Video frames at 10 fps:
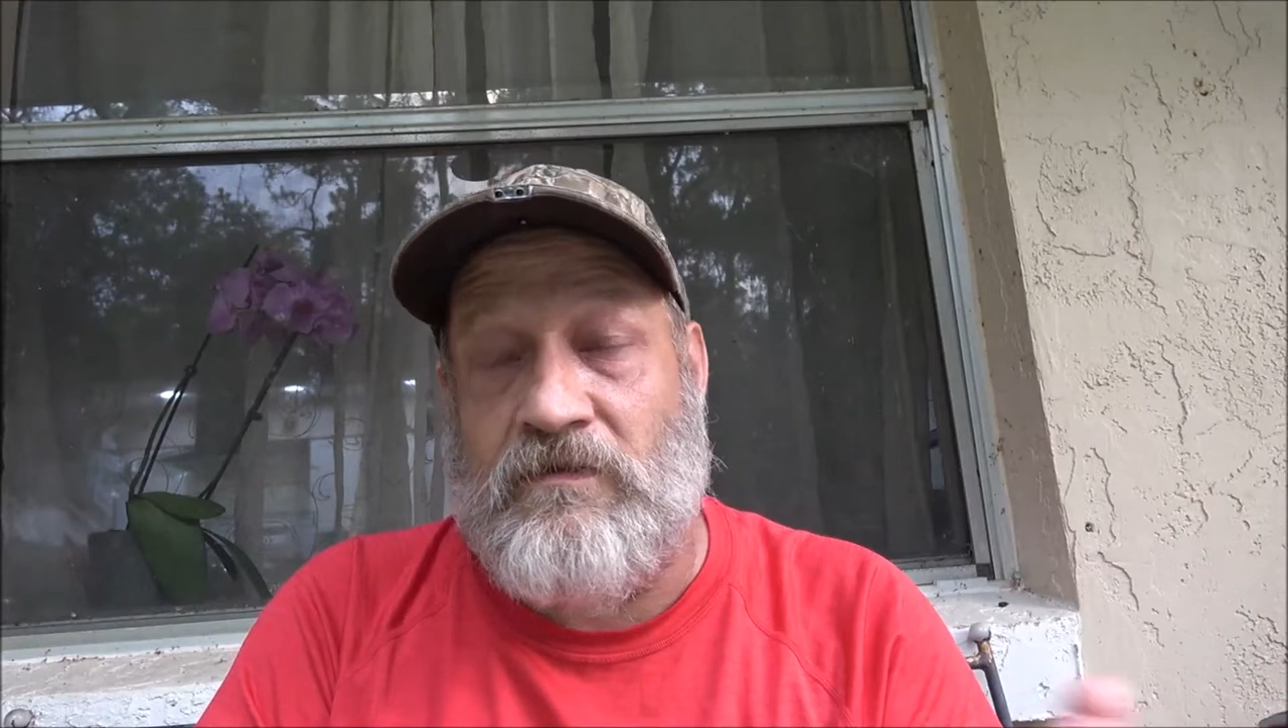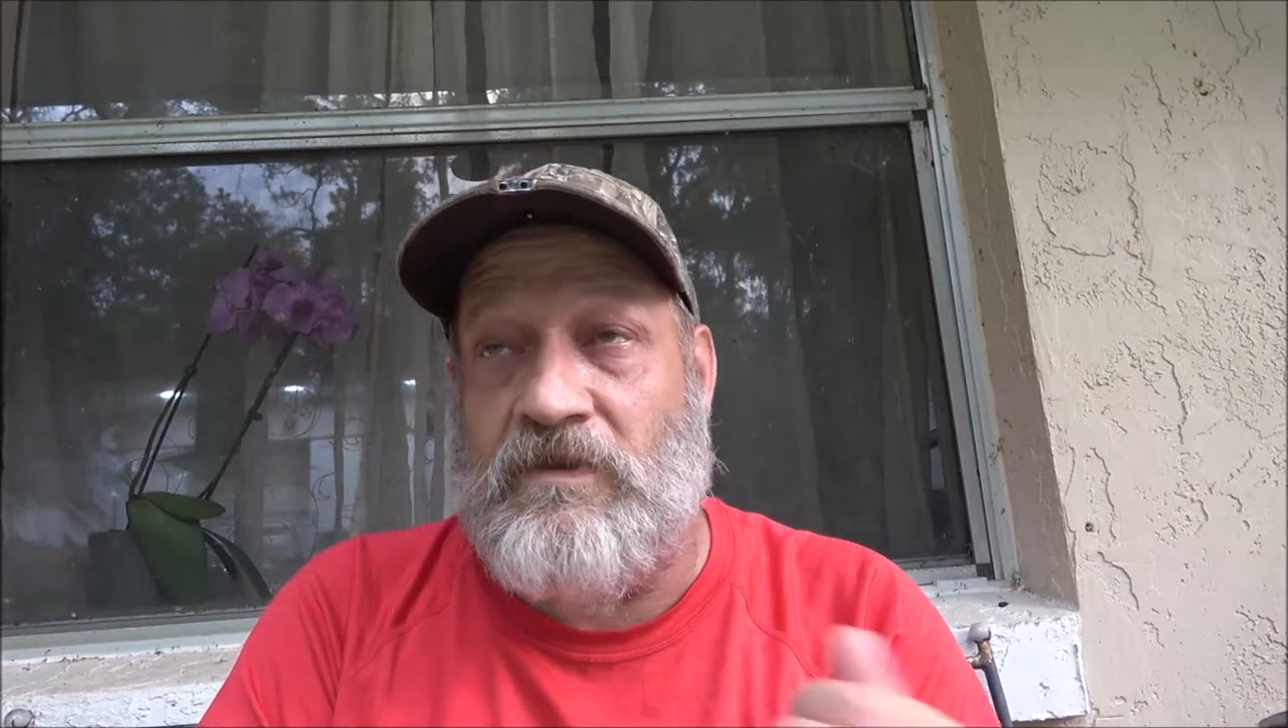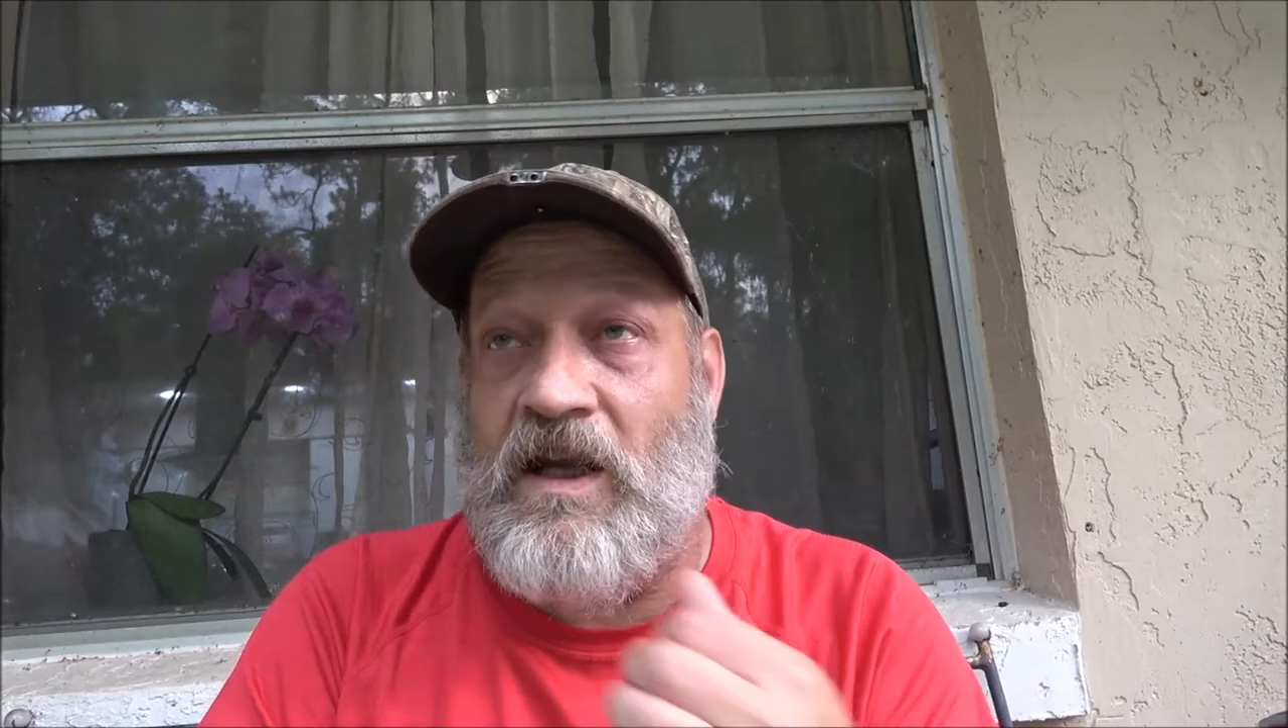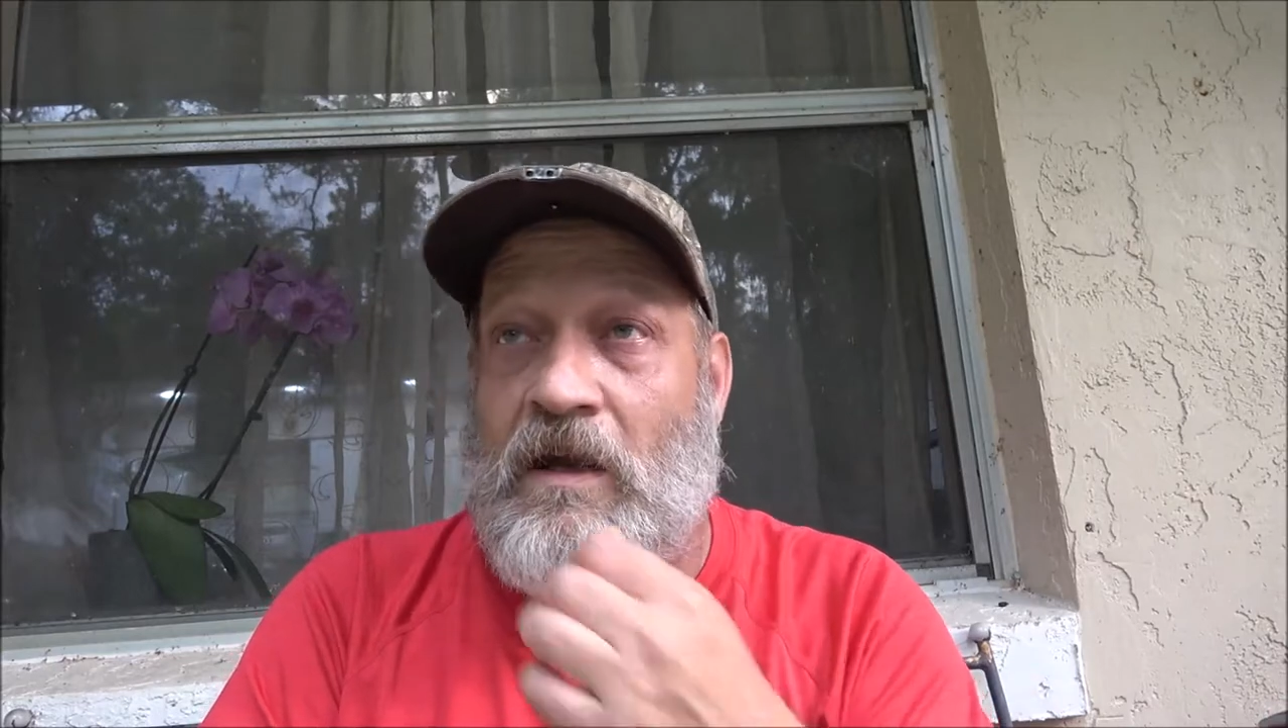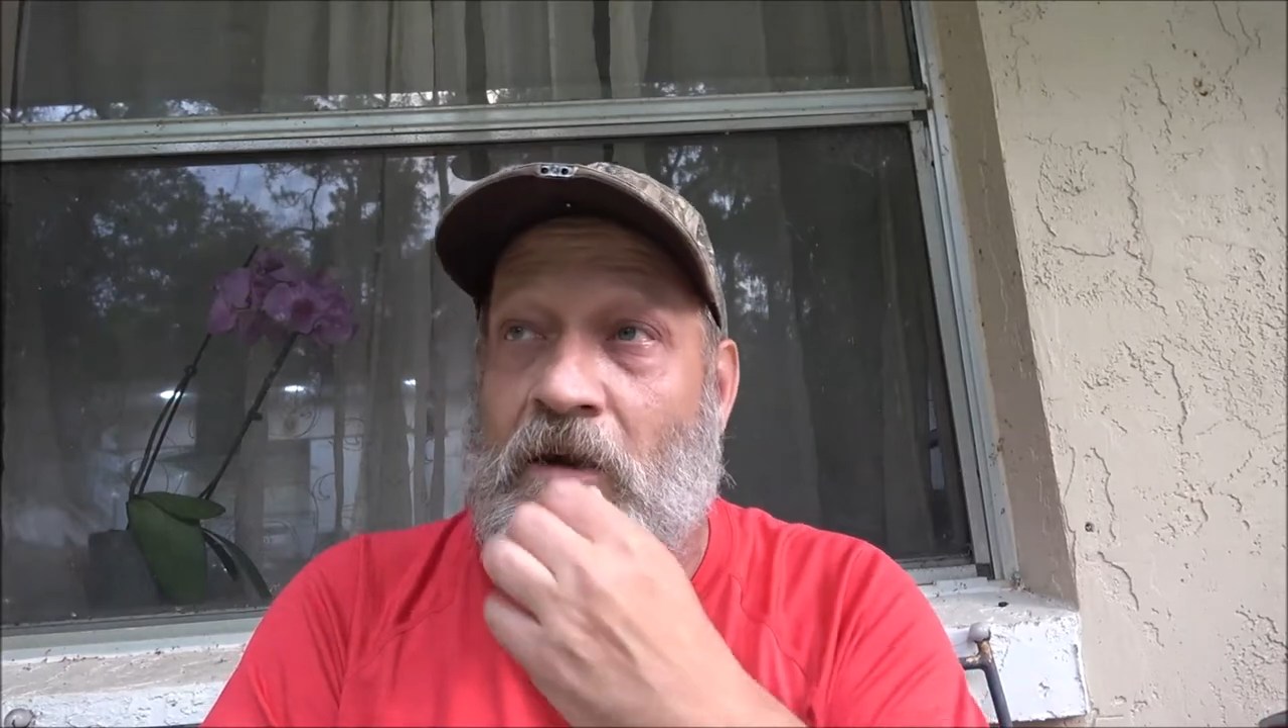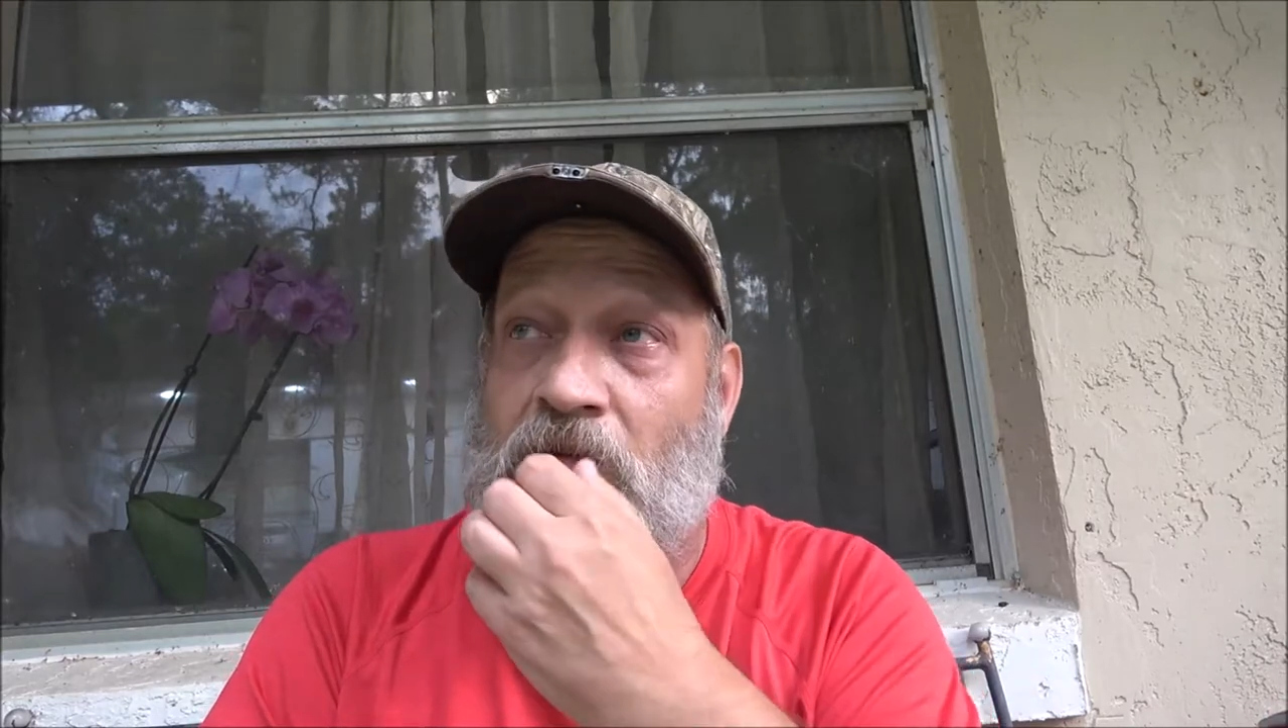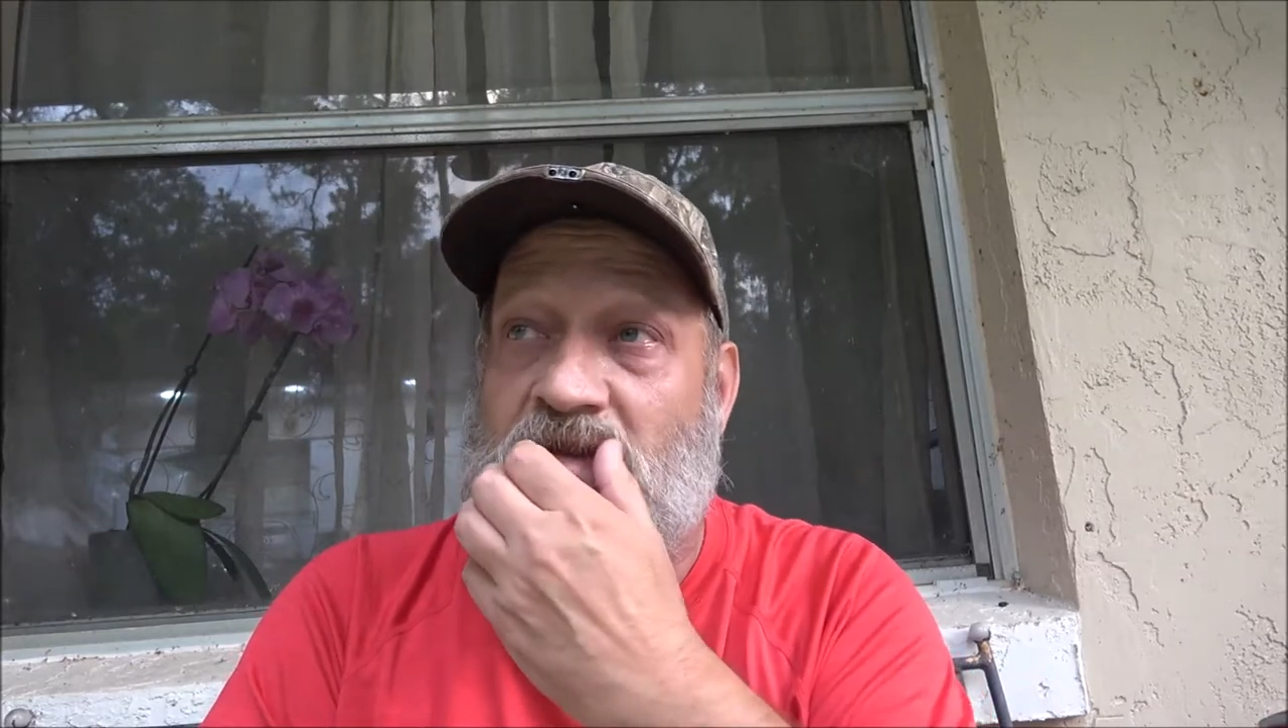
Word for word: are down,